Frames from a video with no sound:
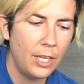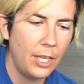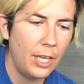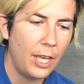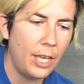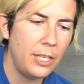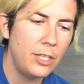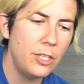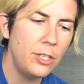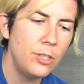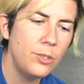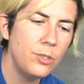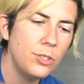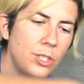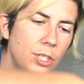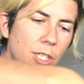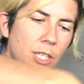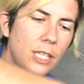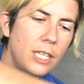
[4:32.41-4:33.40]
and
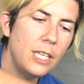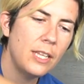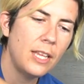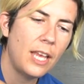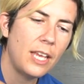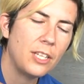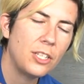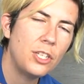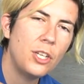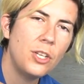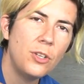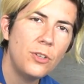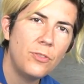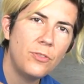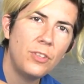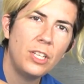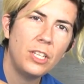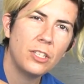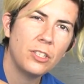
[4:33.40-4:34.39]
usually like 2
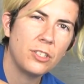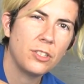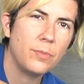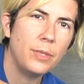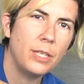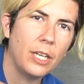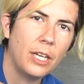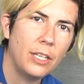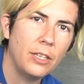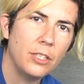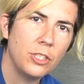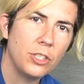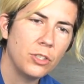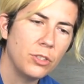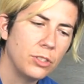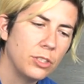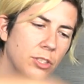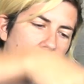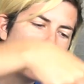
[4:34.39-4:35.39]
fingers behind the
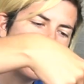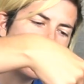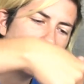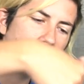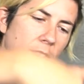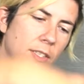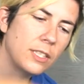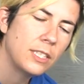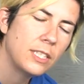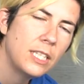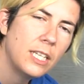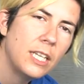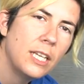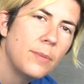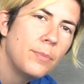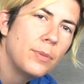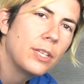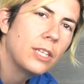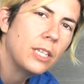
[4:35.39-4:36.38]
shoulders is
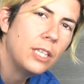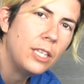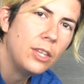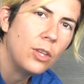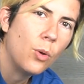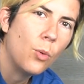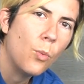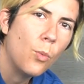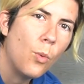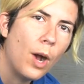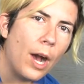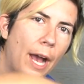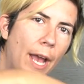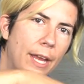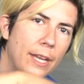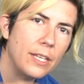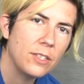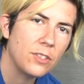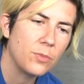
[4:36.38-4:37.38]
typically the
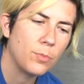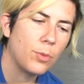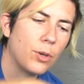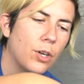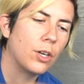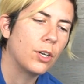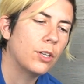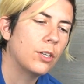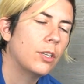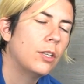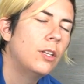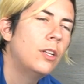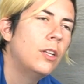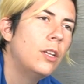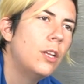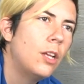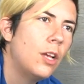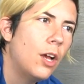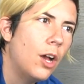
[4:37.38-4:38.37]
widest part
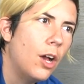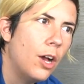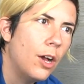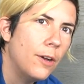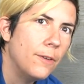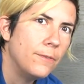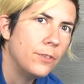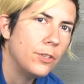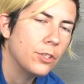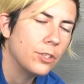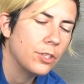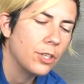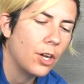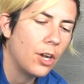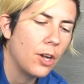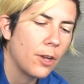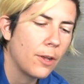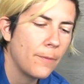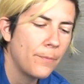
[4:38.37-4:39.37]
of your
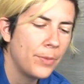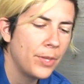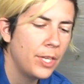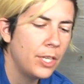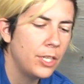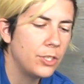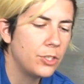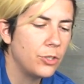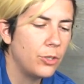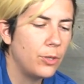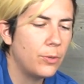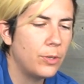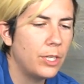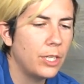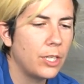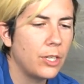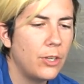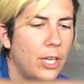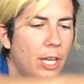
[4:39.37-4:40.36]
dog. So we want
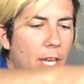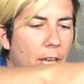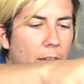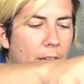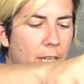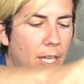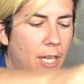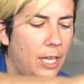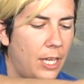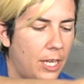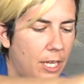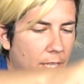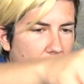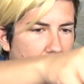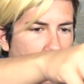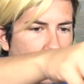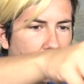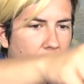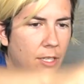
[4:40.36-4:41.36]
to go ahead
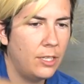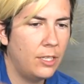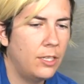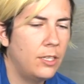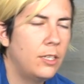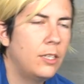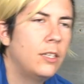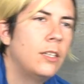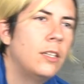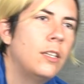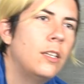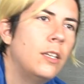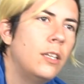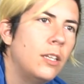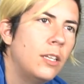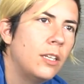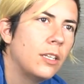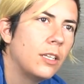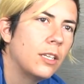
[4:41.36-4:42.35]
and
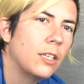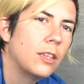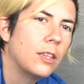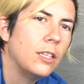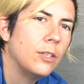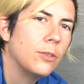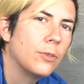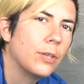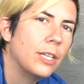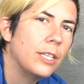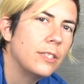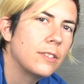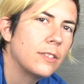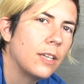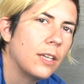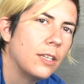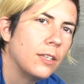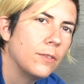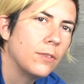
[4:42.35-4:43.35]
get the right
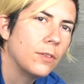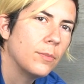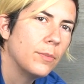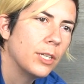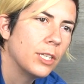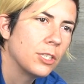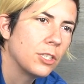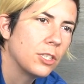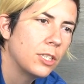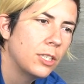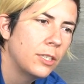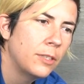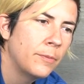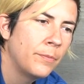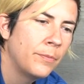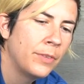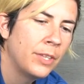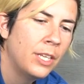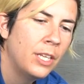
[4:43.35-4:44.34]
side of the measuring.
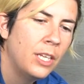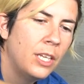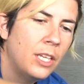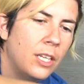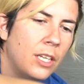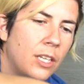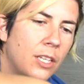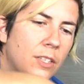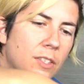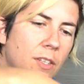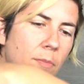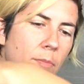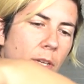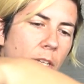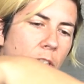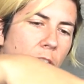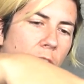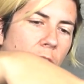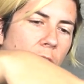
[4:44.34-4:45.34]
Some
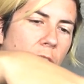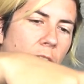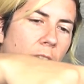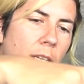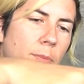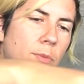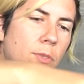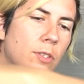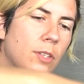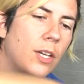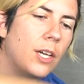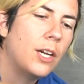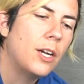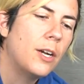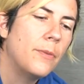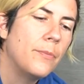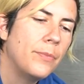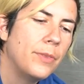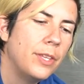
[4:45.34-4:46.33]
measuring tapes,
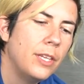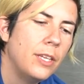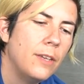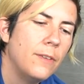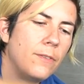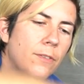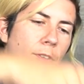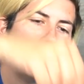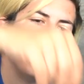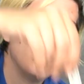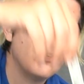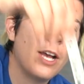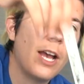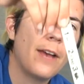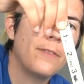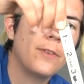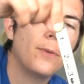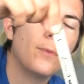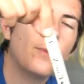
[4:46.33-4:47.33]
if you
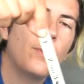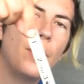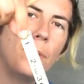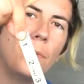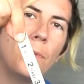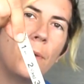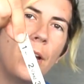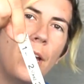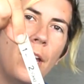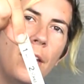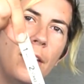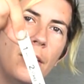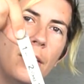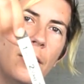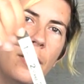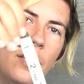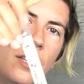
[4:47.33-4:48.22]
have it one way,